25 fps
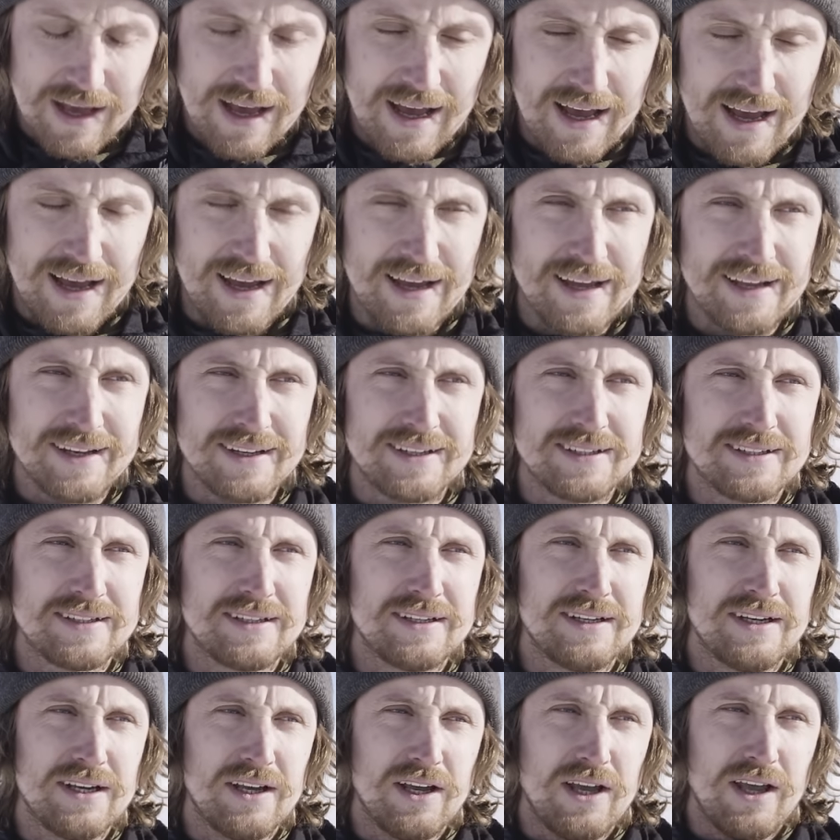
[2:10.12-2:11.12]
And
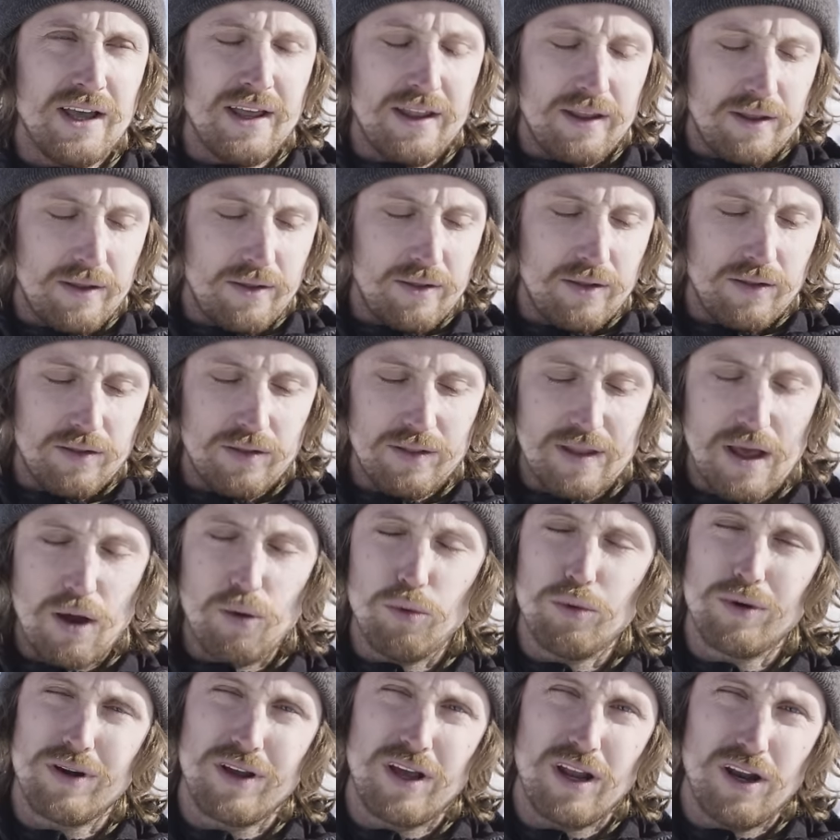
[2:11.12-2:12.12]
now
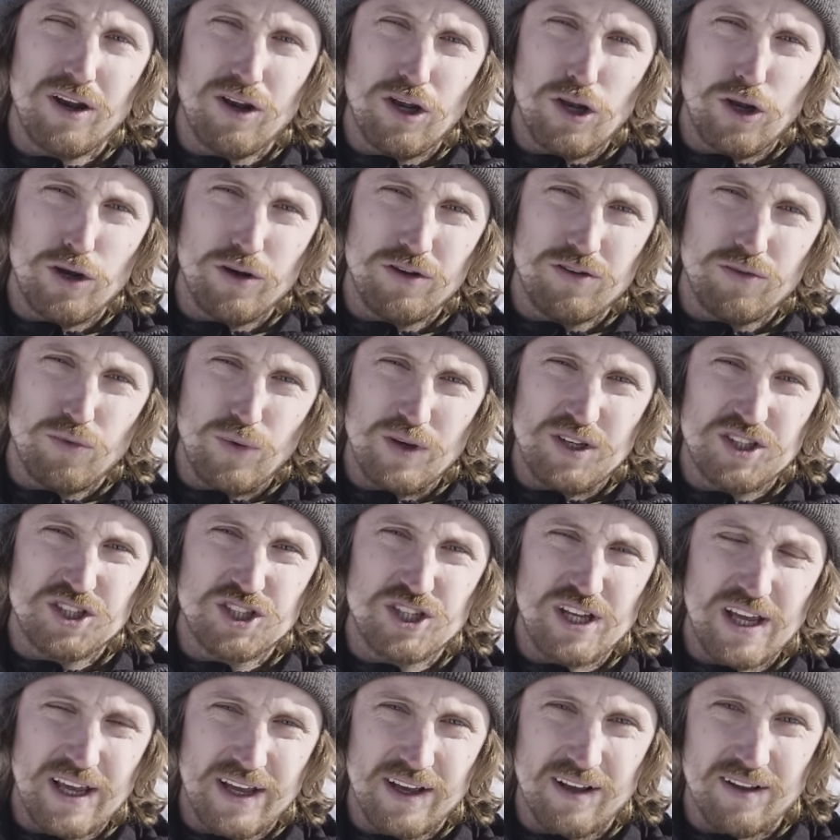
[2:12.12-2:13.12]
we're going to learn switch
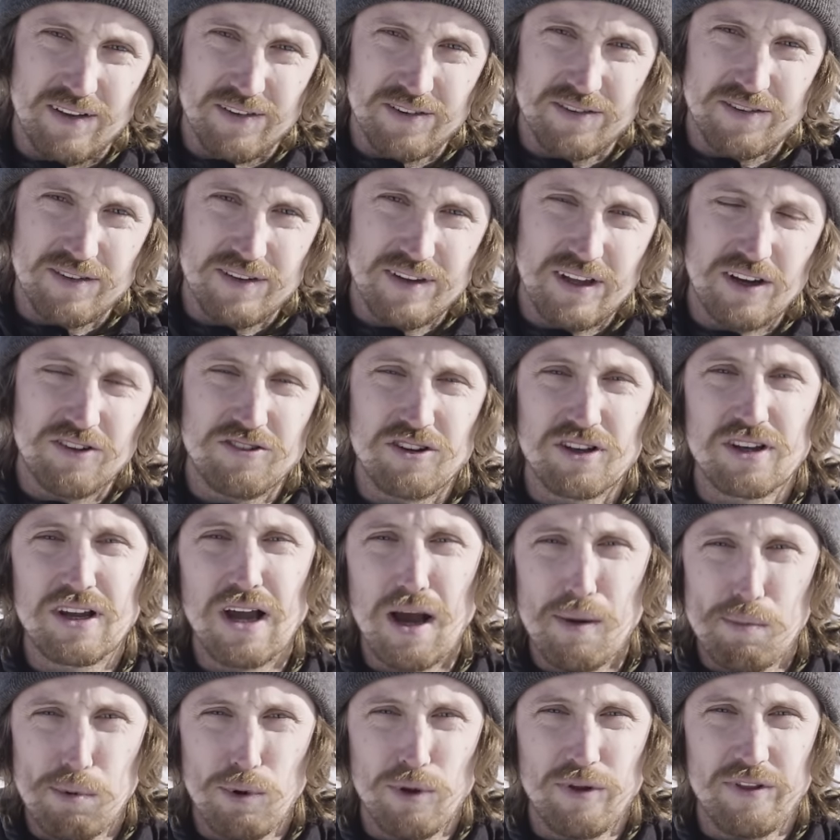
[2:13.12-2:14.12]
tails. There's a
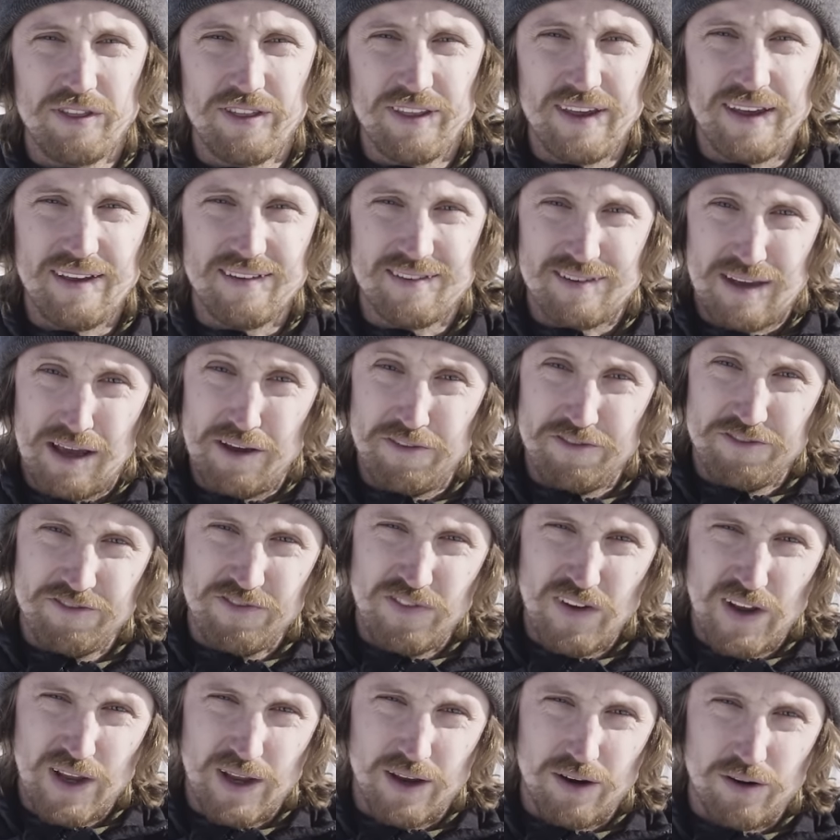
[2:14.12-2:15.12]
couple of things I
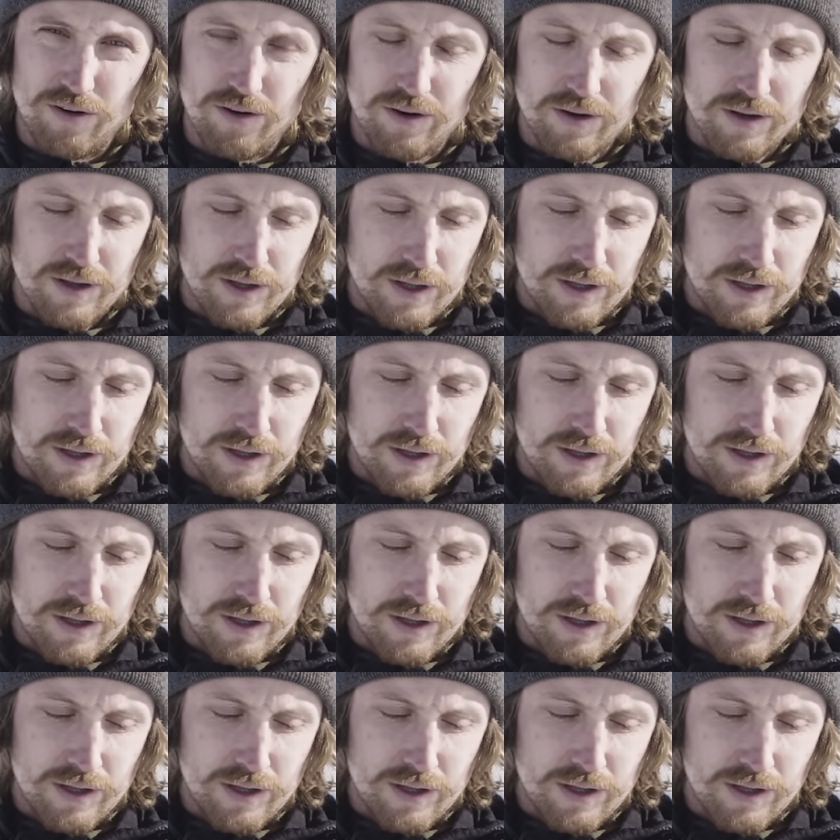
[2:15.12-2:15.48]
fear.